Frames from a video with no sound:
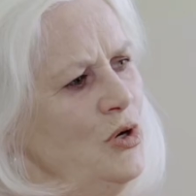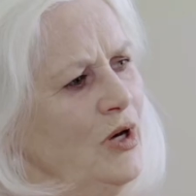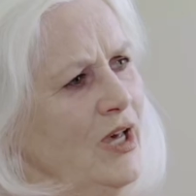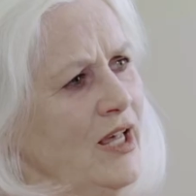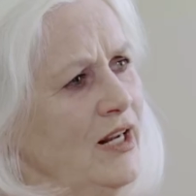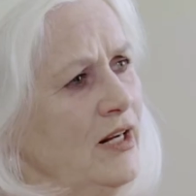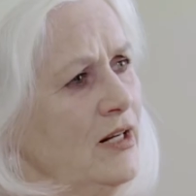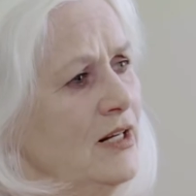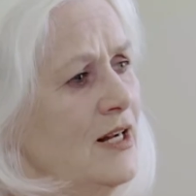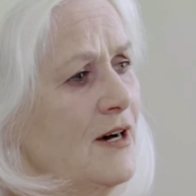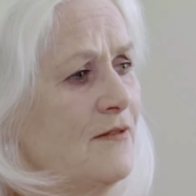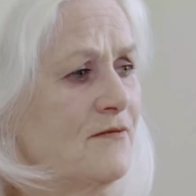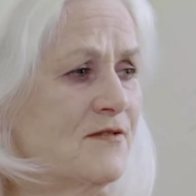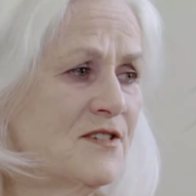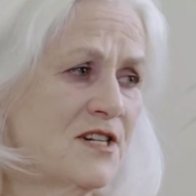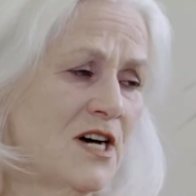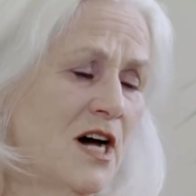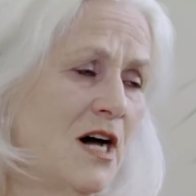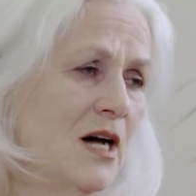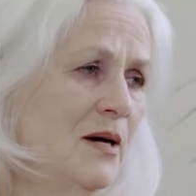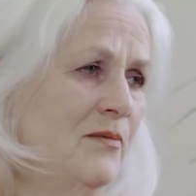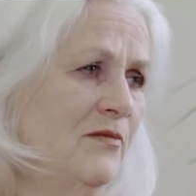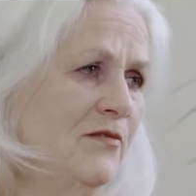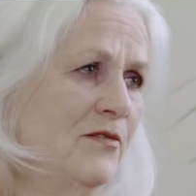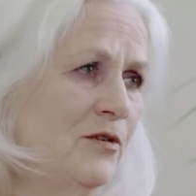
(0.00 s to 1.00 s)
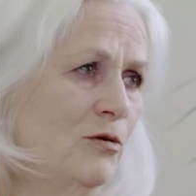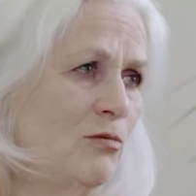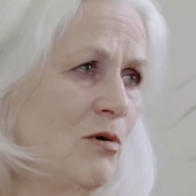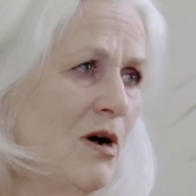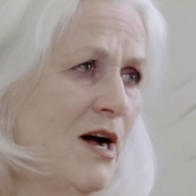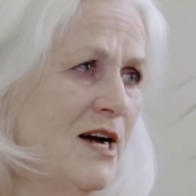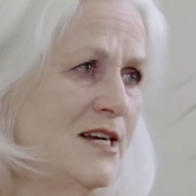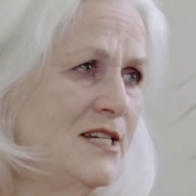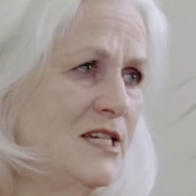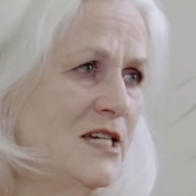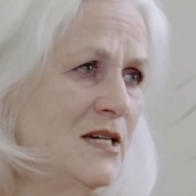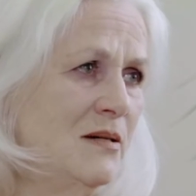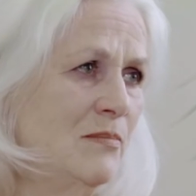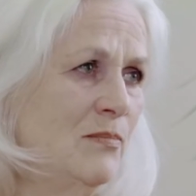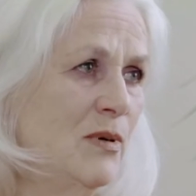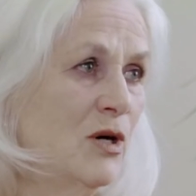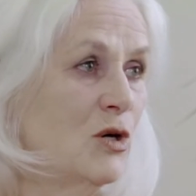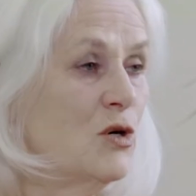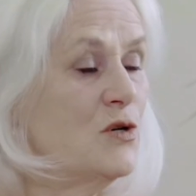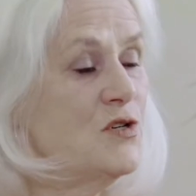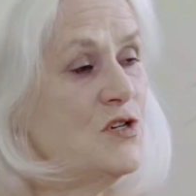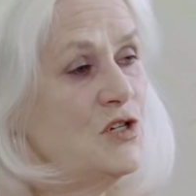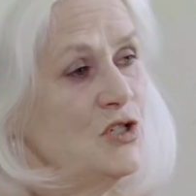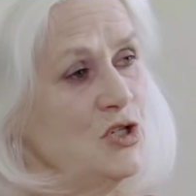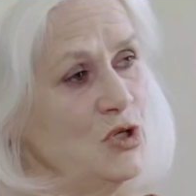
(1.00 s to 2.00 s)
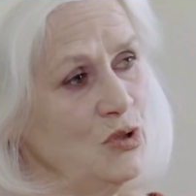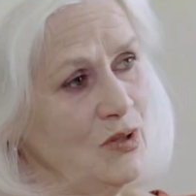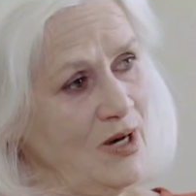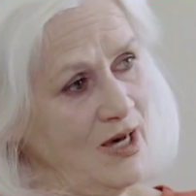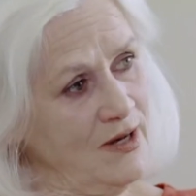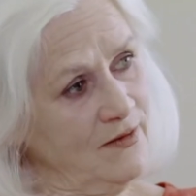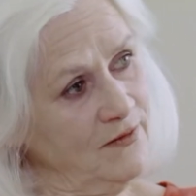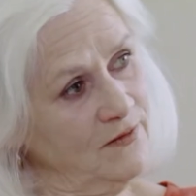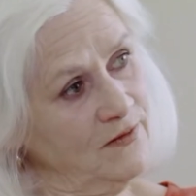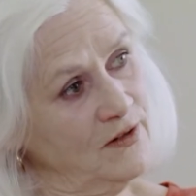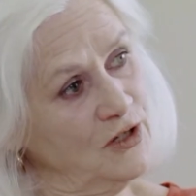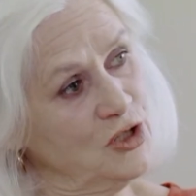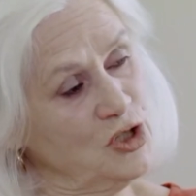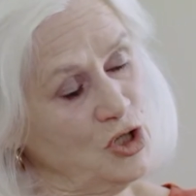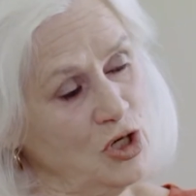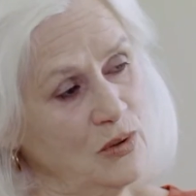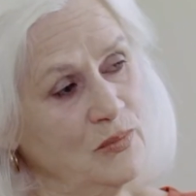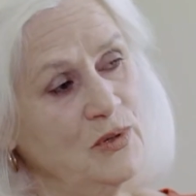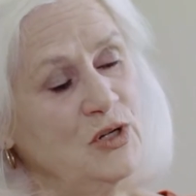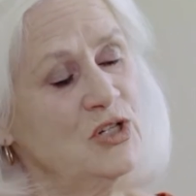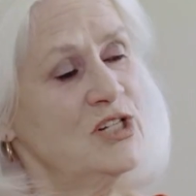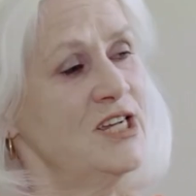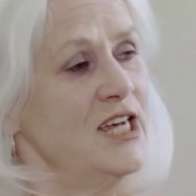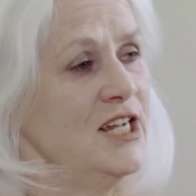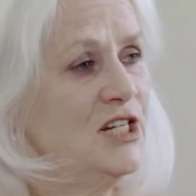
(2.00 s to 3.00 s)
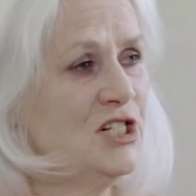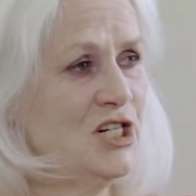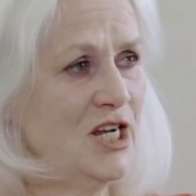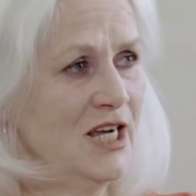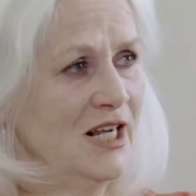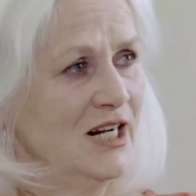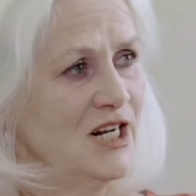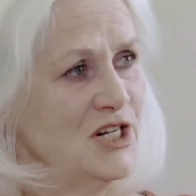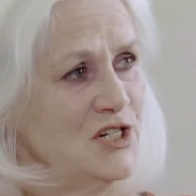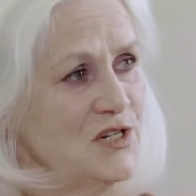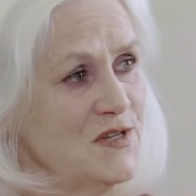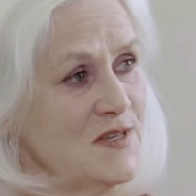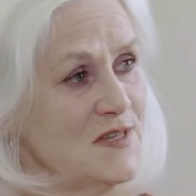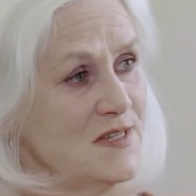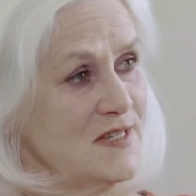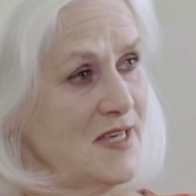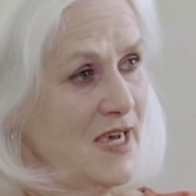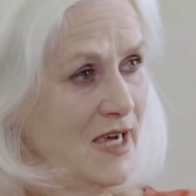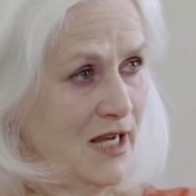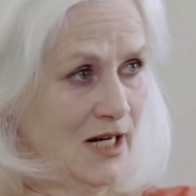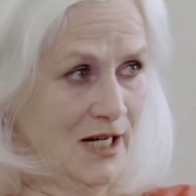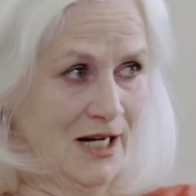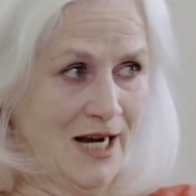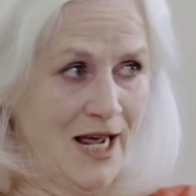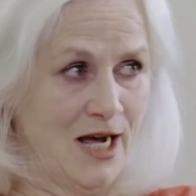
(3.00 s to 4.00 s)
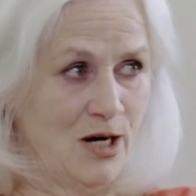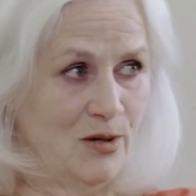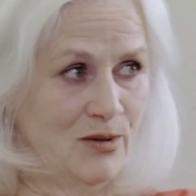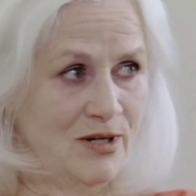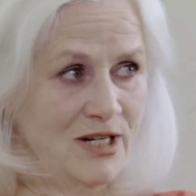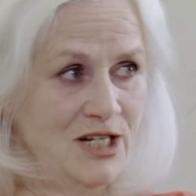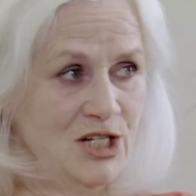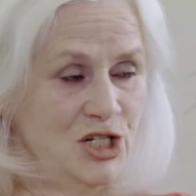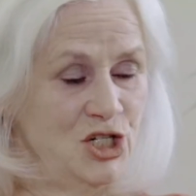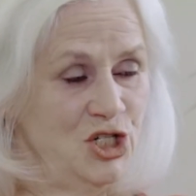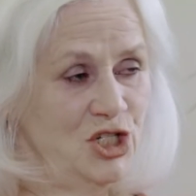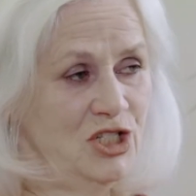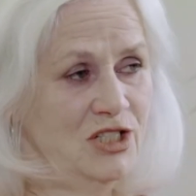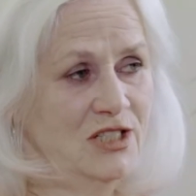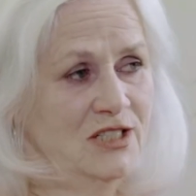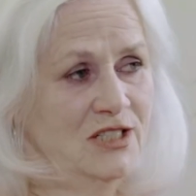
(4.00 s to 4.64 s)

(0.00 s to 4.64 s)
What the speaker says: get enough time for writing? Because you do have a job, you teach English as a second language.